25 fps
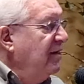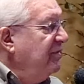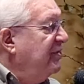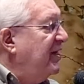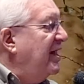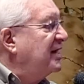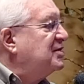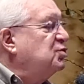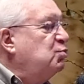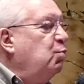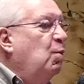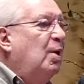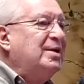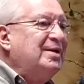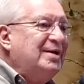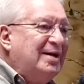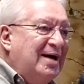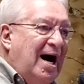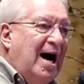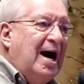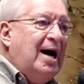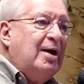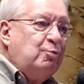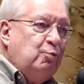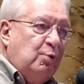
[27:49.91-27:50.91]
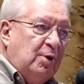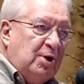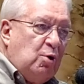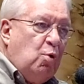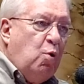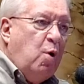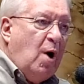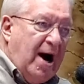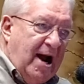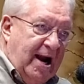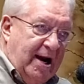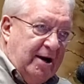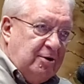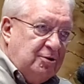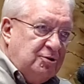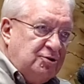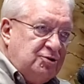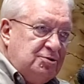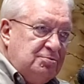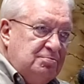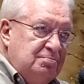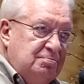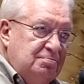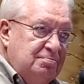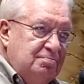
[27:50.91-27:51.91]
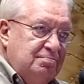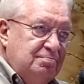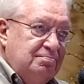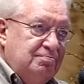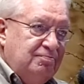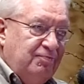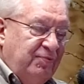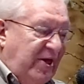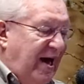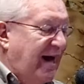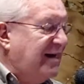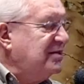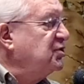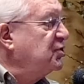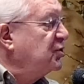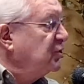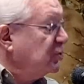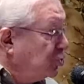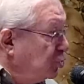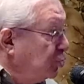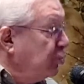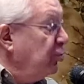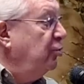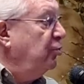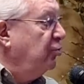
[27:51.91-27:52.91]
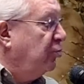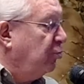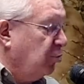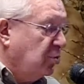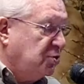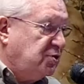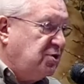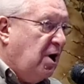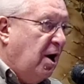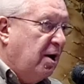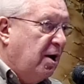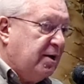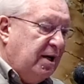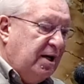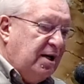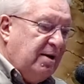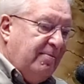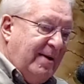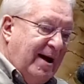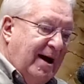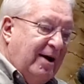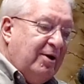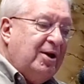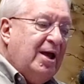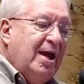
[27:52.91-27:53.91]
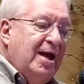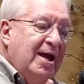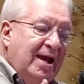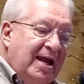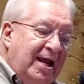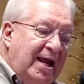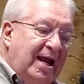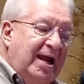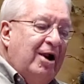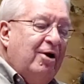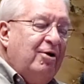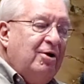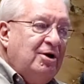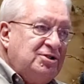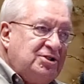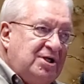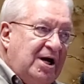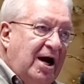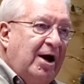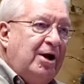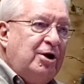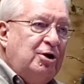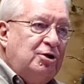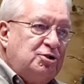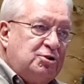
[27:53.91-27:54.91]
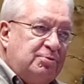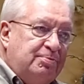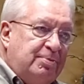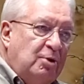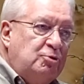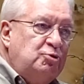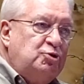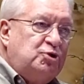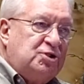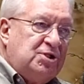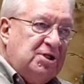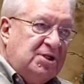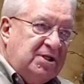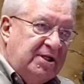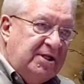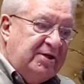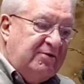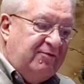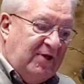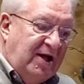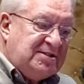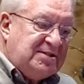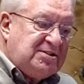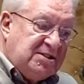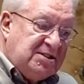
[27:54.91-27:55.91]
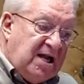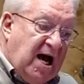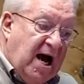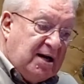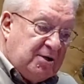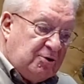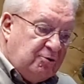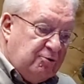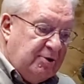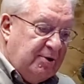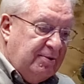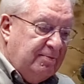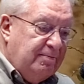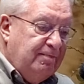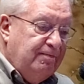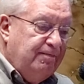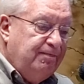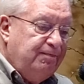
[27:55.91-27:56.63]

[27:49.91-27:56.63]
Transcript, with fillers: That's what God requires. That's the truth we're talking about. Here is how you're supposed to live. That's doctrine.